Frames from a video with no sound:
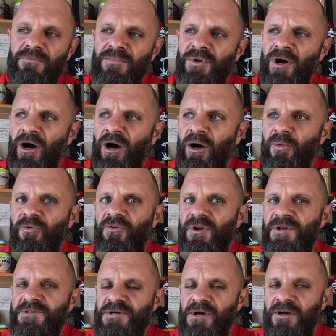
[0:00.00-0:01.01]
yeah,
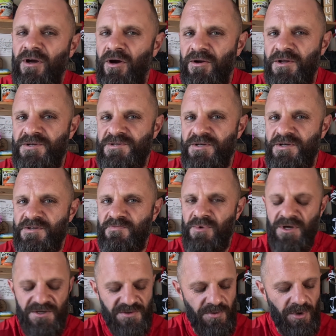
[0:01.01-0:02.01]
hopefully Saucony sees
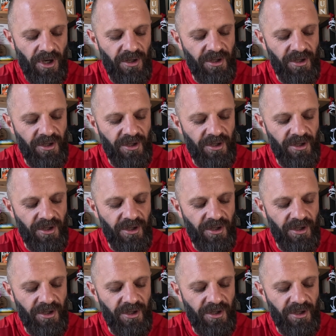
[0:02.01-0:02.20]
me as well,